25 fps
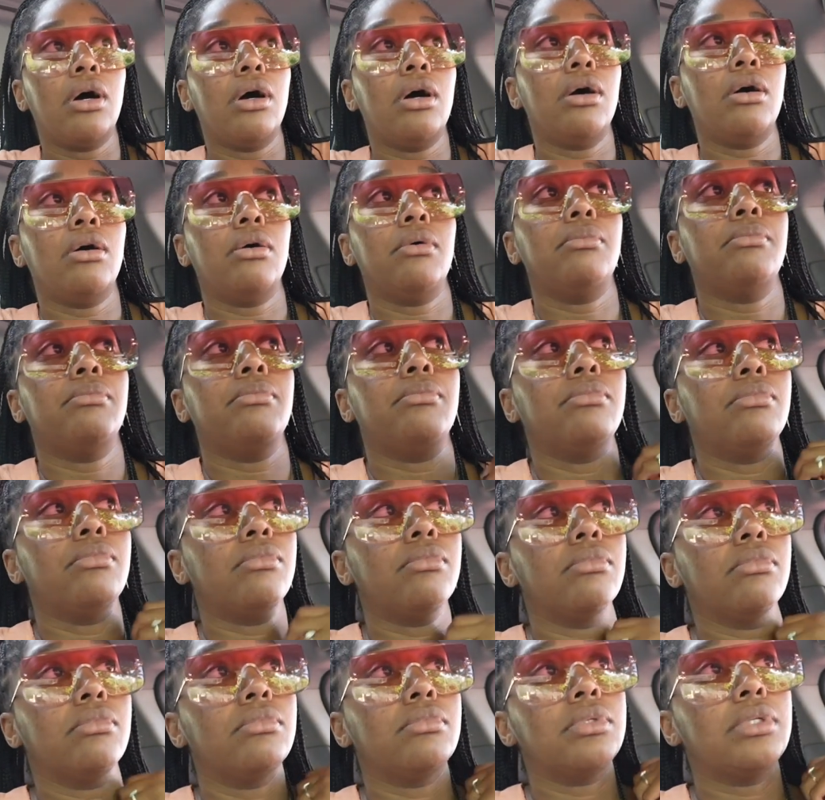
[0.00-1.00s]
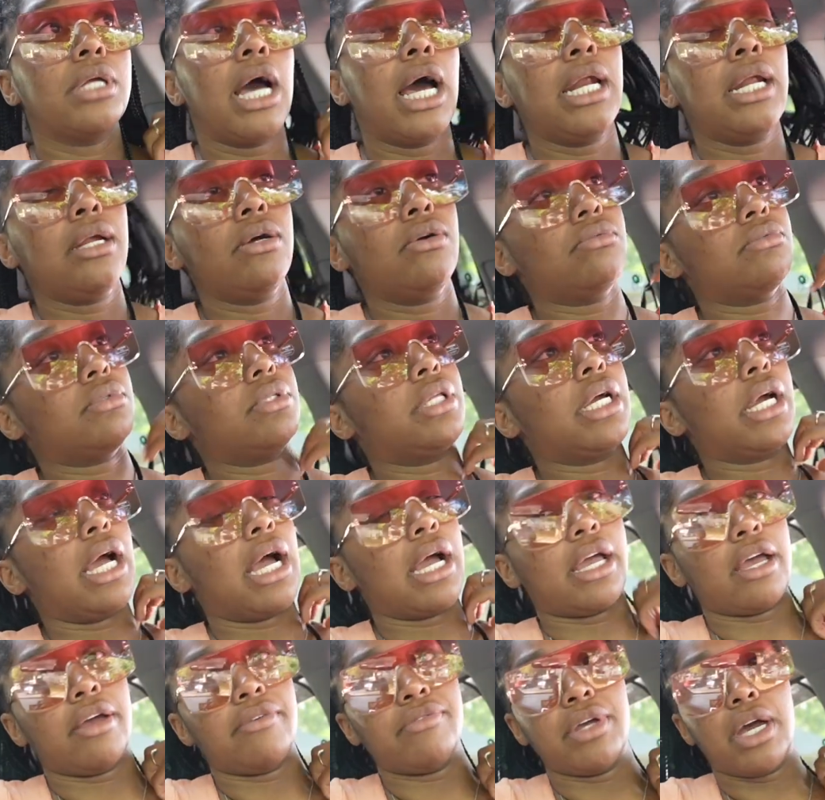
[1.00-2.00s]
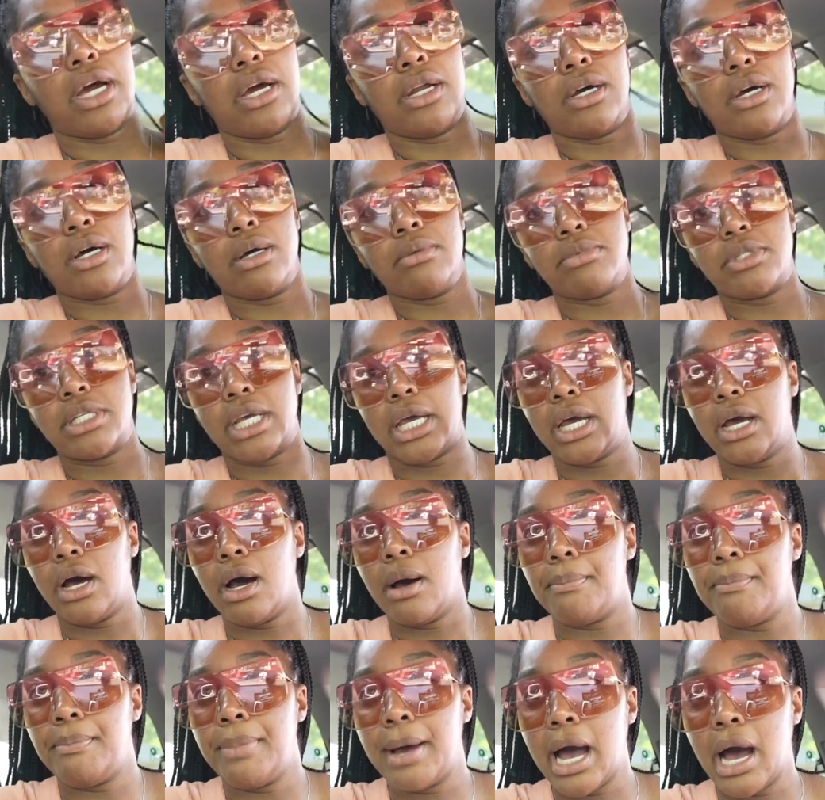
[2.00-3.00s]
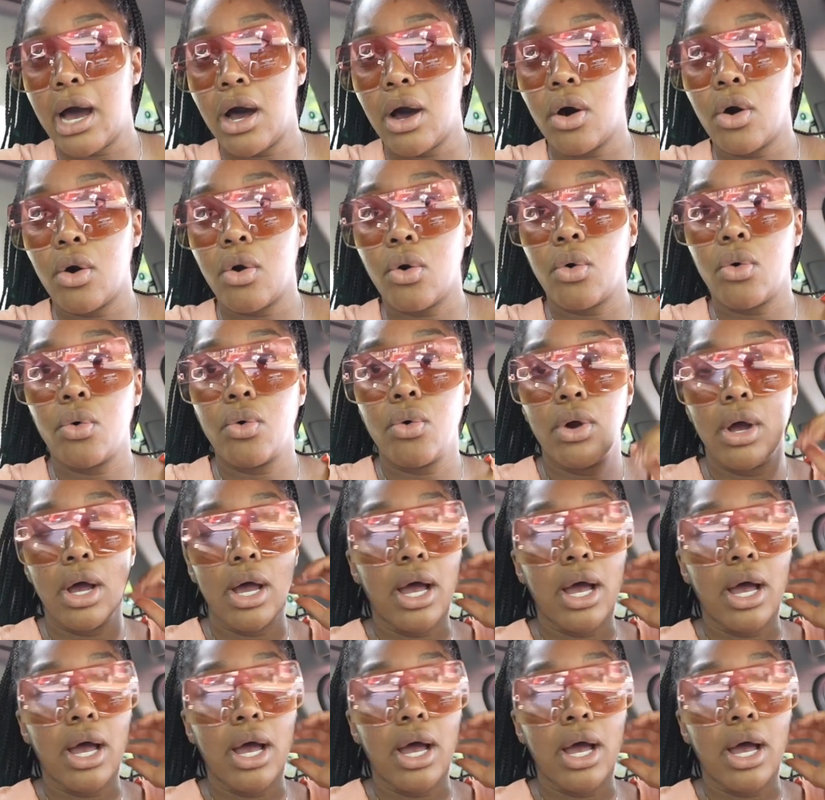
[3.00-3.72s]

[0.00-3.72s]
Um I don't think I gave y'all an update about